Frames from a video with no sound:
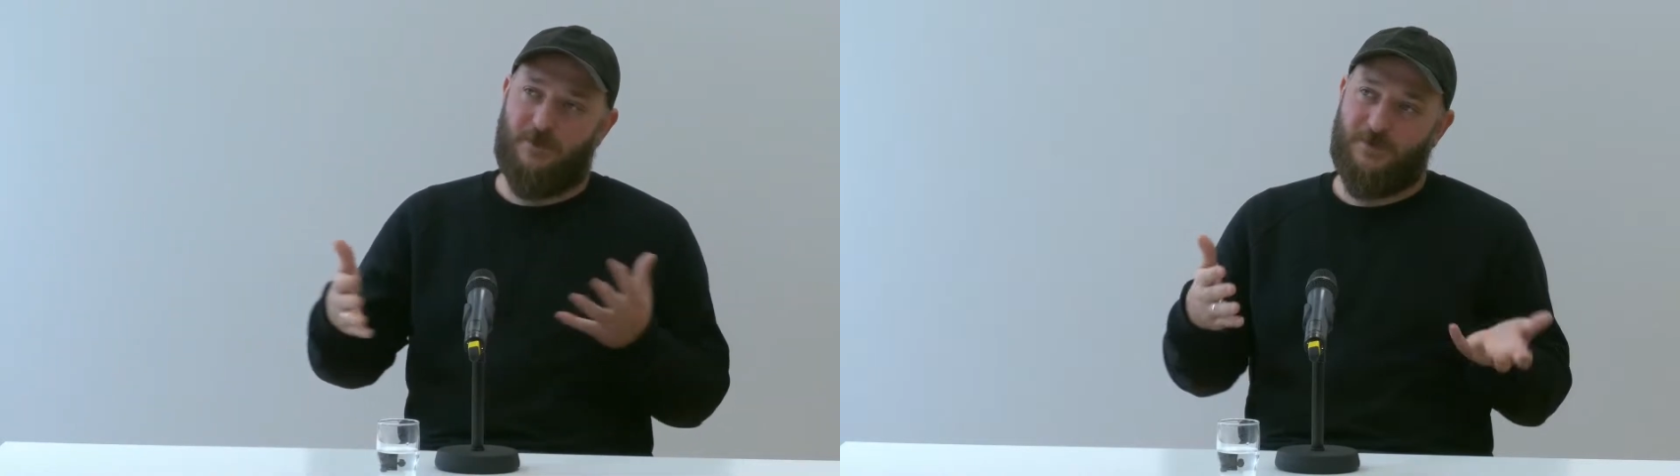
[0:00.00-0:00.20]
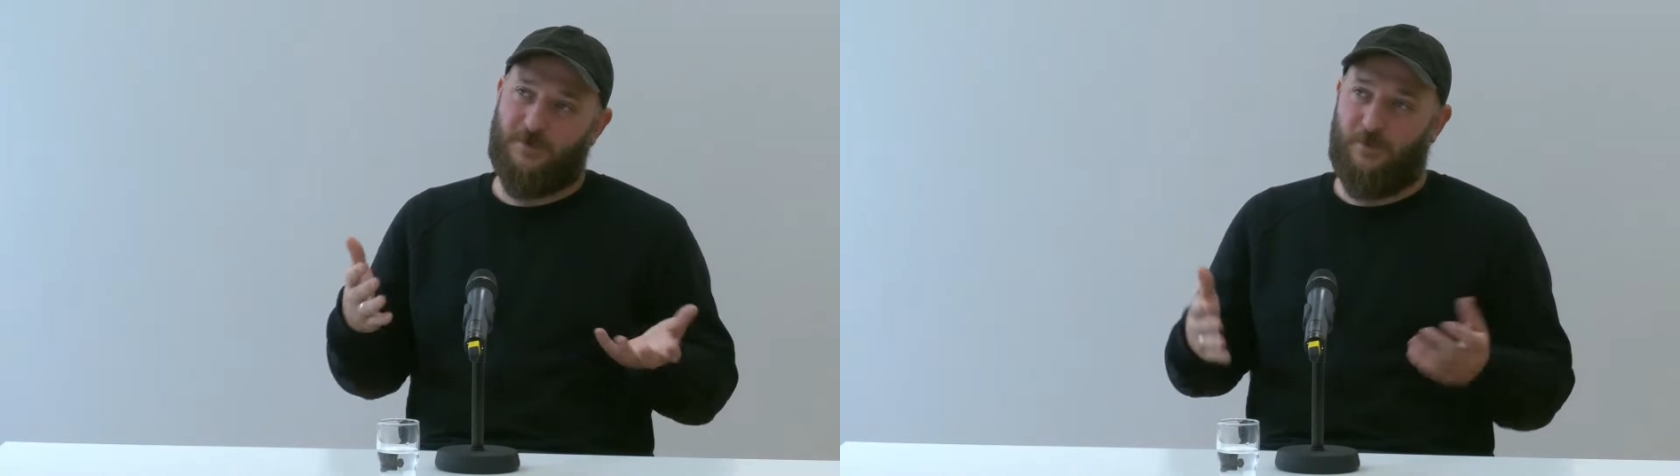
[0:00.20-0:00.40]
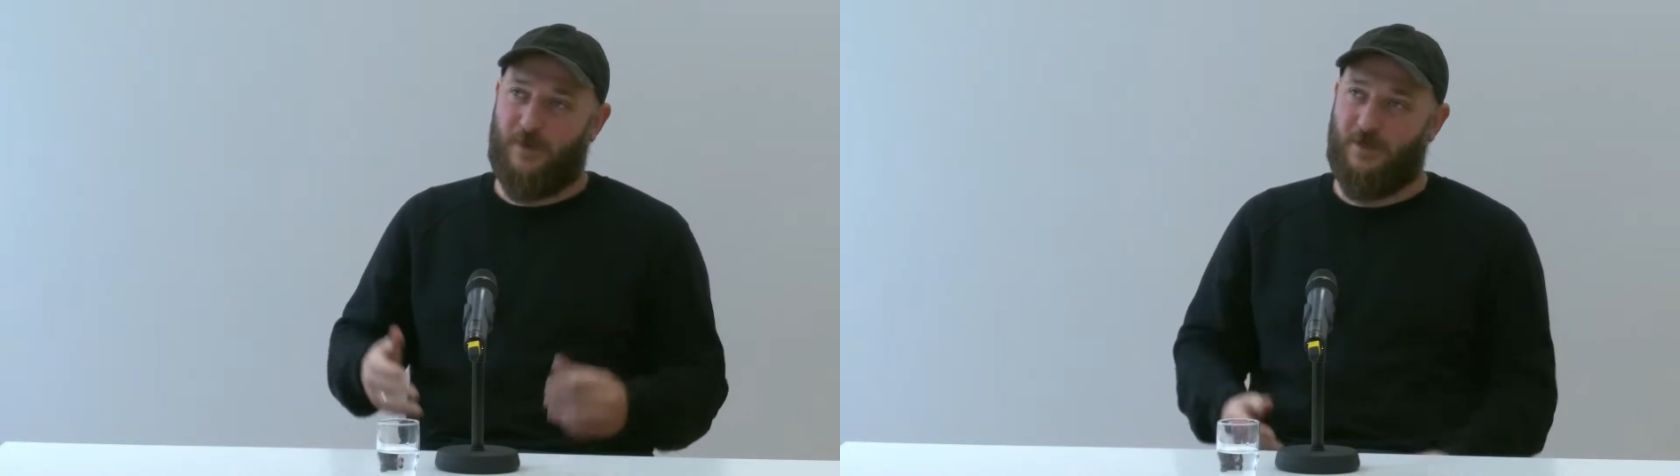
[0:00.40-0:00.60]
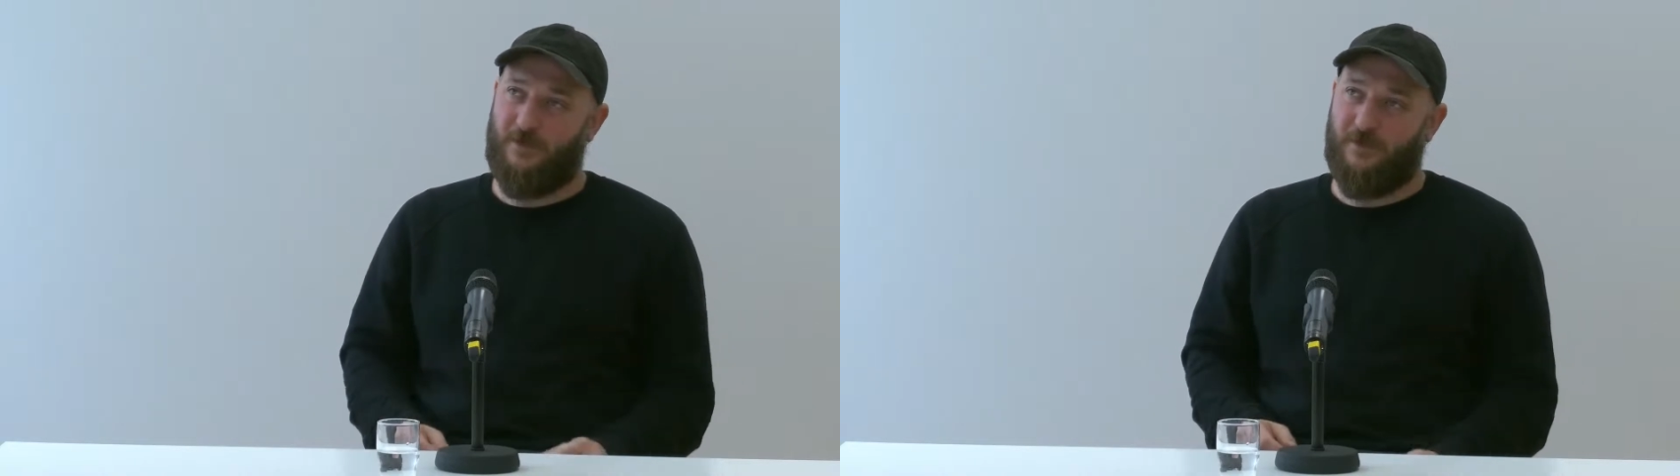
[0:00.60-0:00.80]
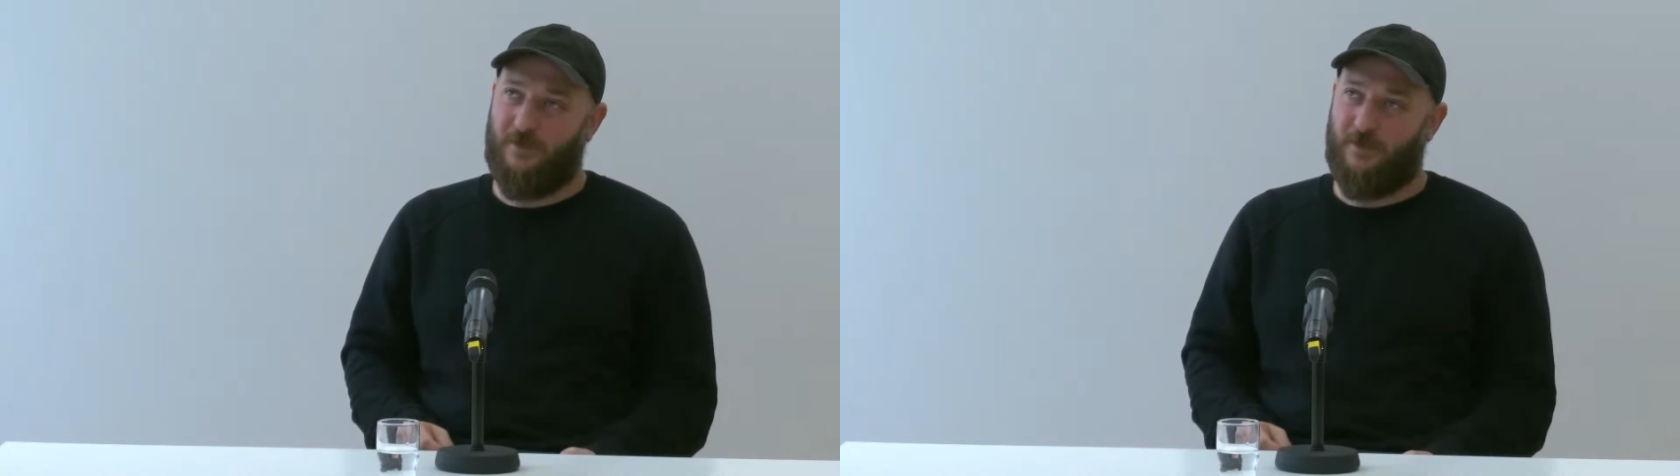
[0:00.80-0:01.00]
also a
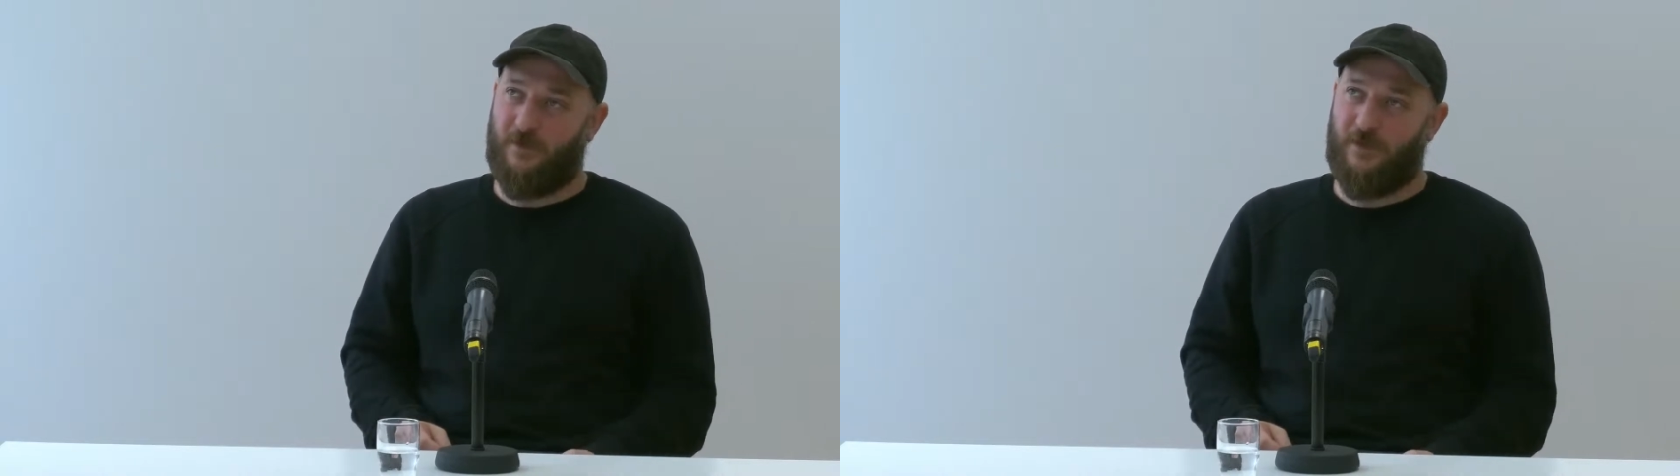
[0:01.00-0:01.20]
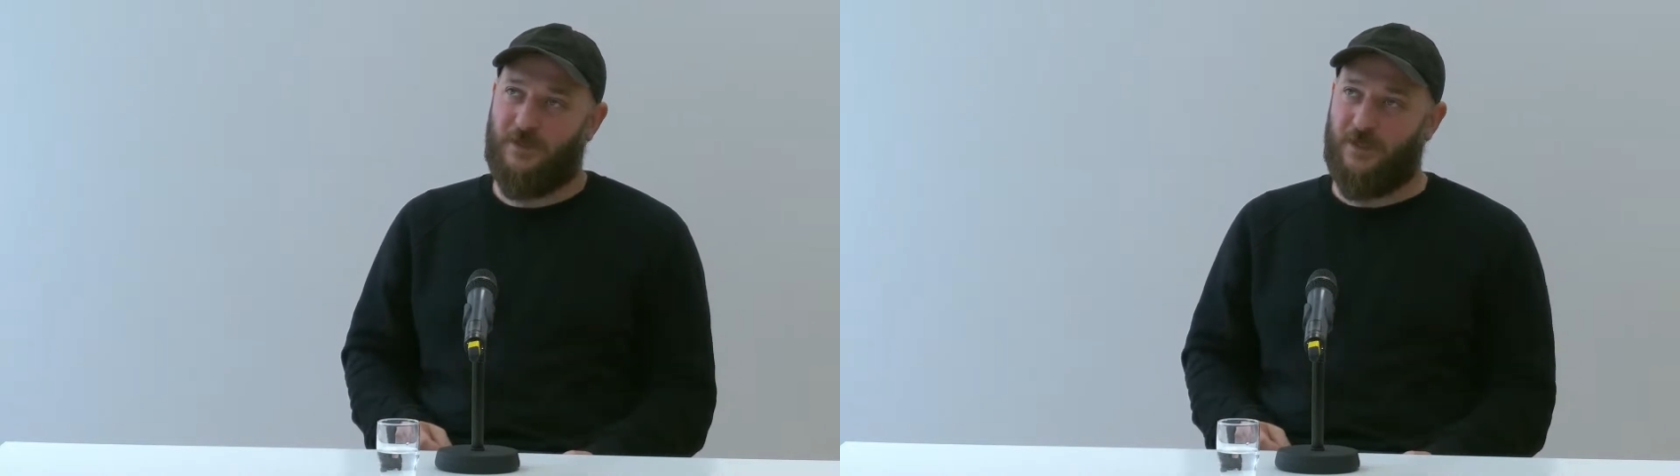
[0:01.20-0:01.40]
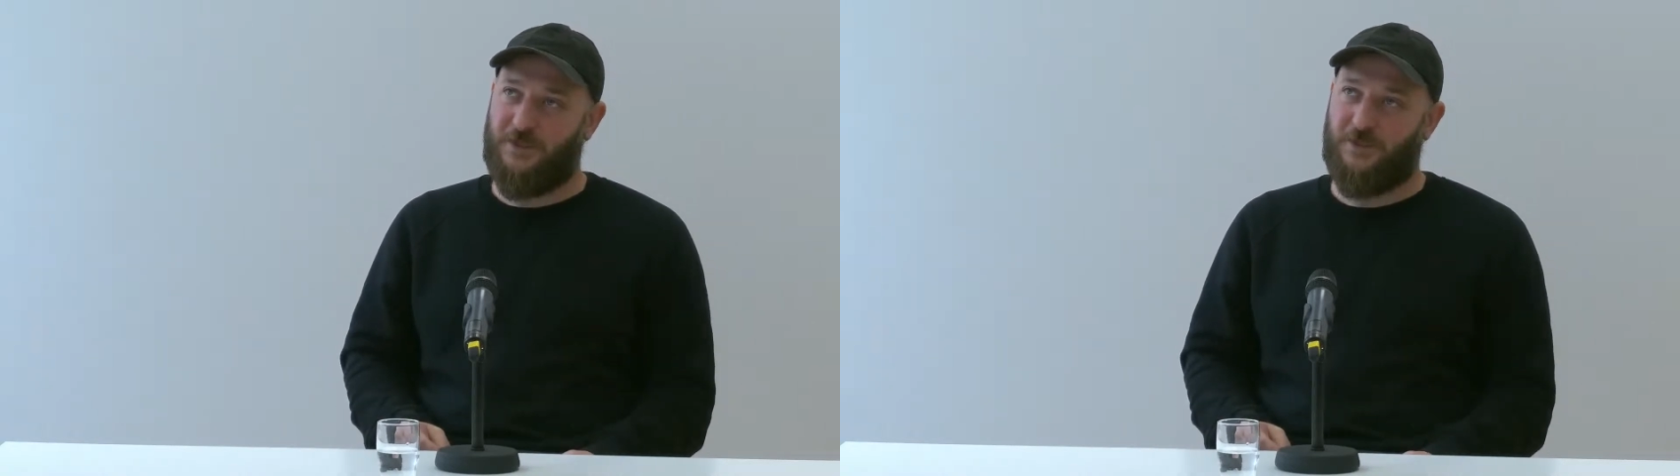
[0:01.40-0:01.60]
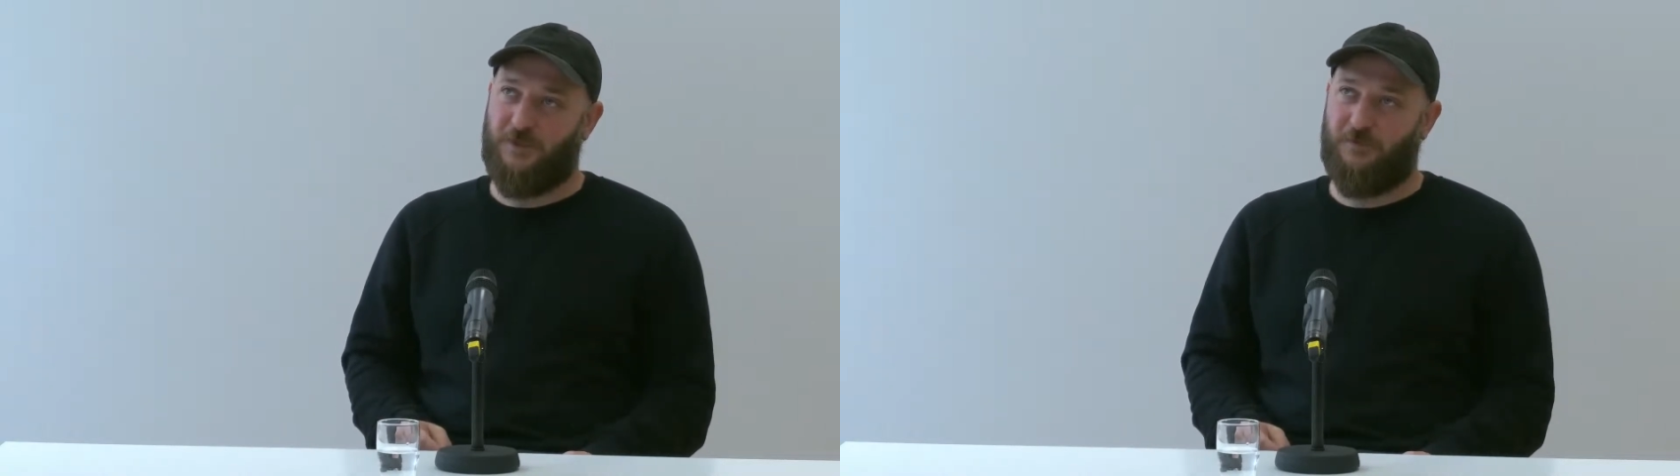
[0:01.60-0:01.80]
bad connotation